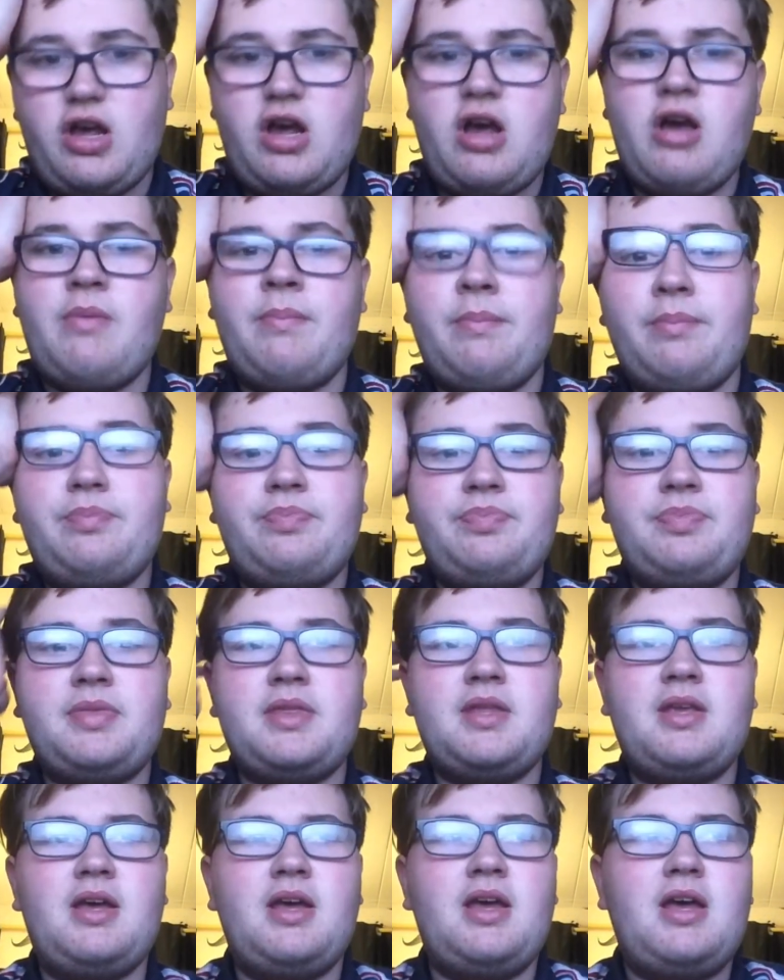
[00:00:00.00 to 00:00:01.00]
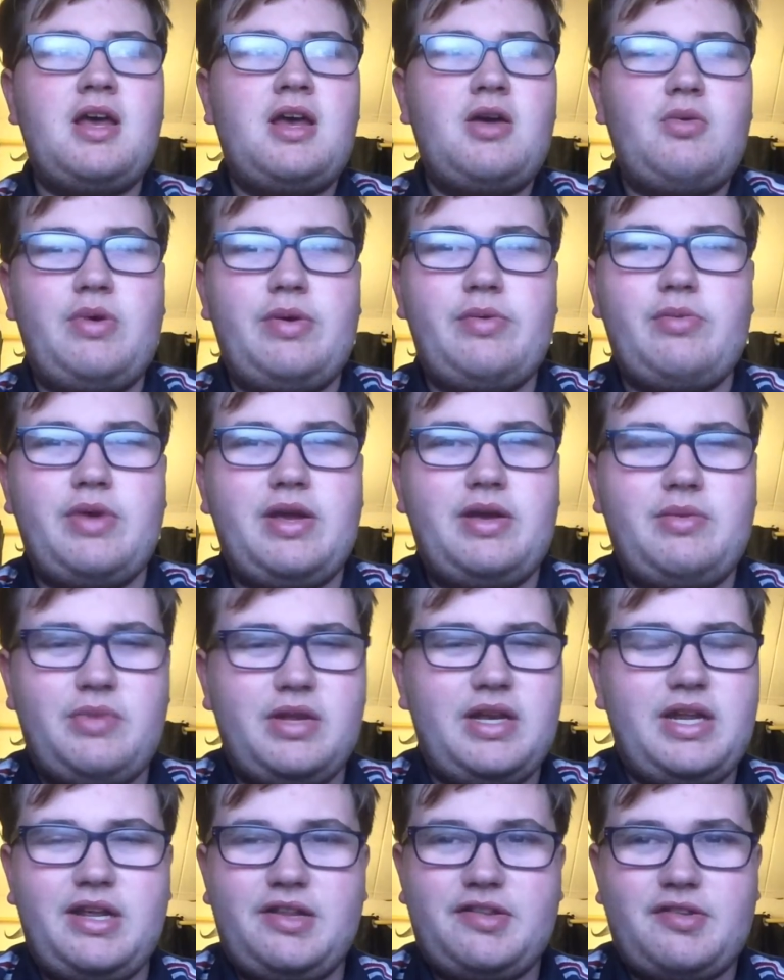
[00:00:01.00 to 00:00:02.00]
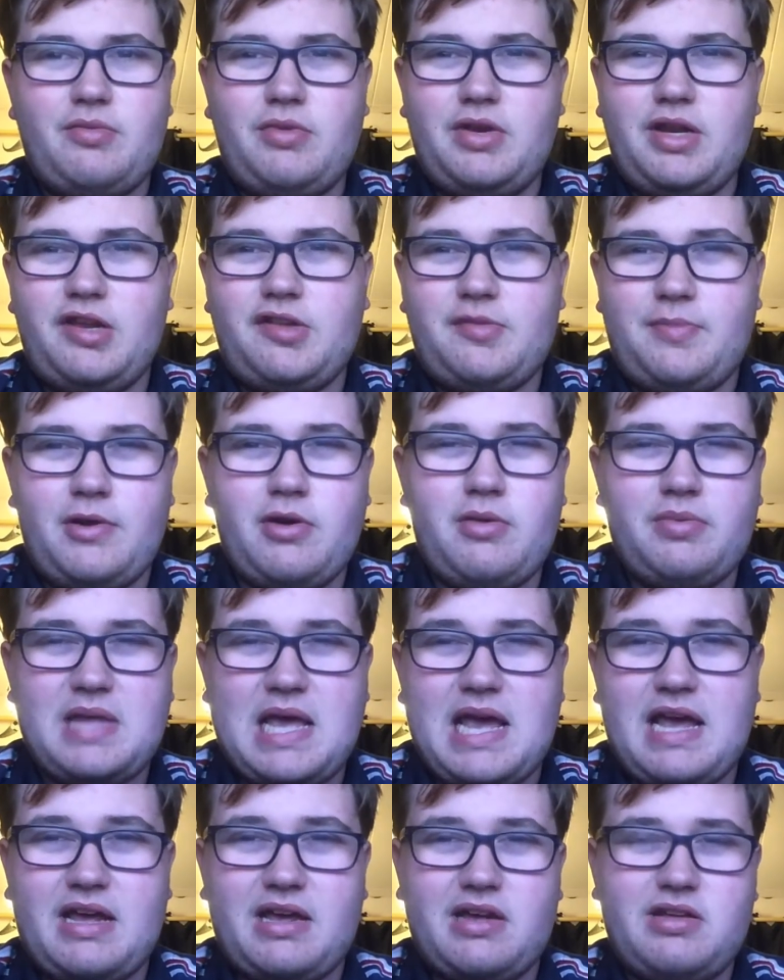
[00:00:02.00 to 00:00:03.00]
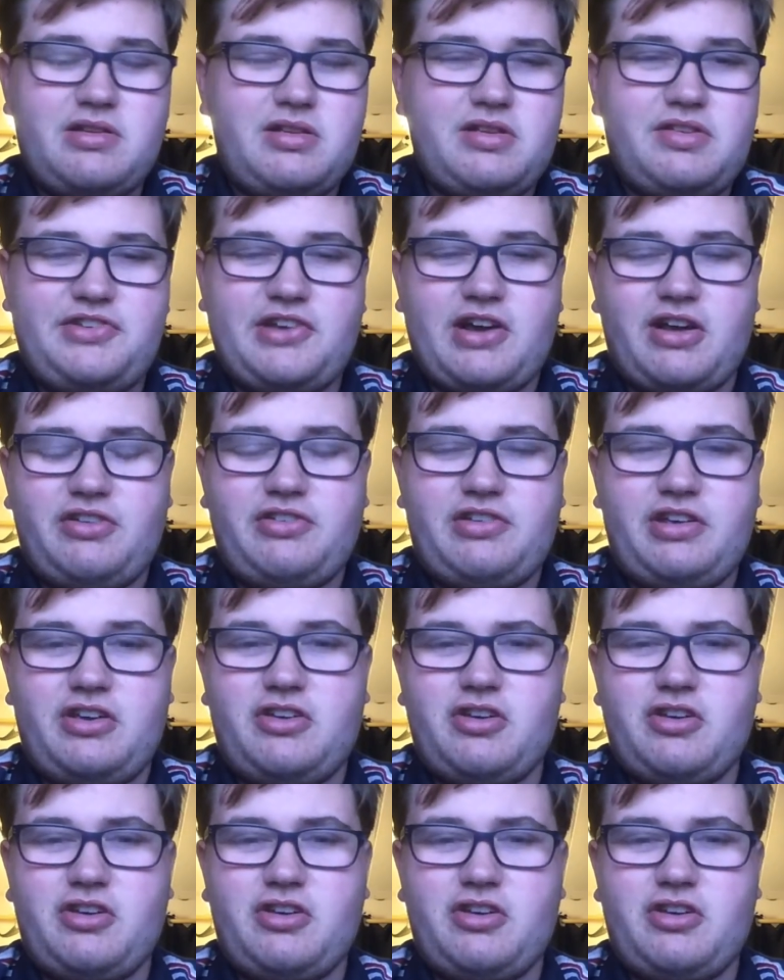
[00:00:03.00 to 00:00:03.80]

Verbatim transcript: Um, we, we we need to, we need to be up there challenging,